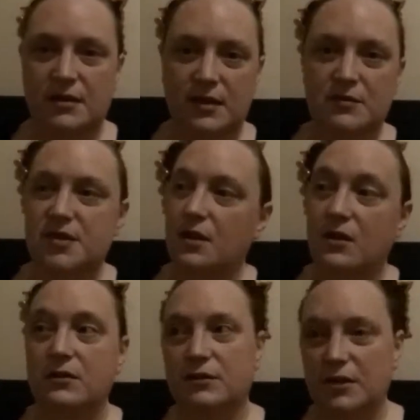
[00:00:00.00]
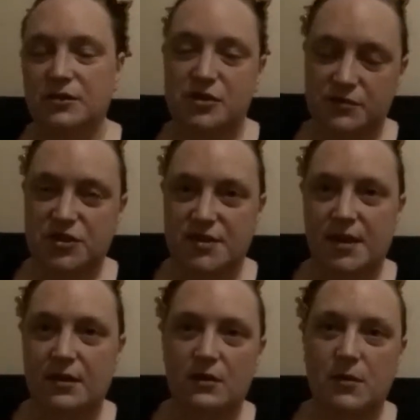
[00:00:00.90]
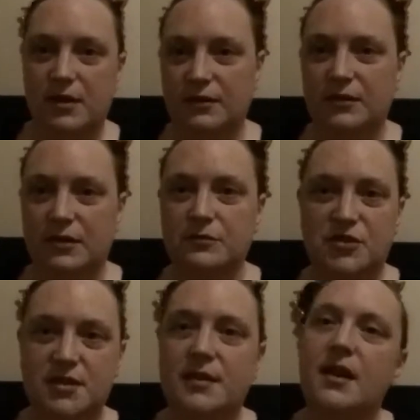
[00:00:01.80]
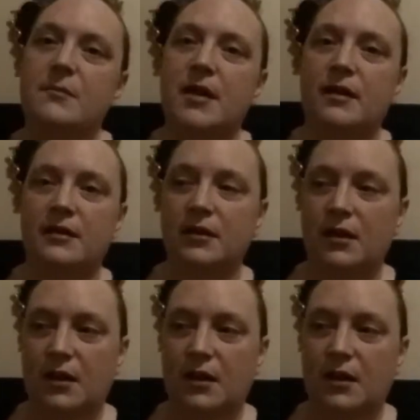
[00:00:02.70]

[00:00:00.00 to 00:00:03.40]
they would say, oh, she would just say, oh well, it was just a nightmare,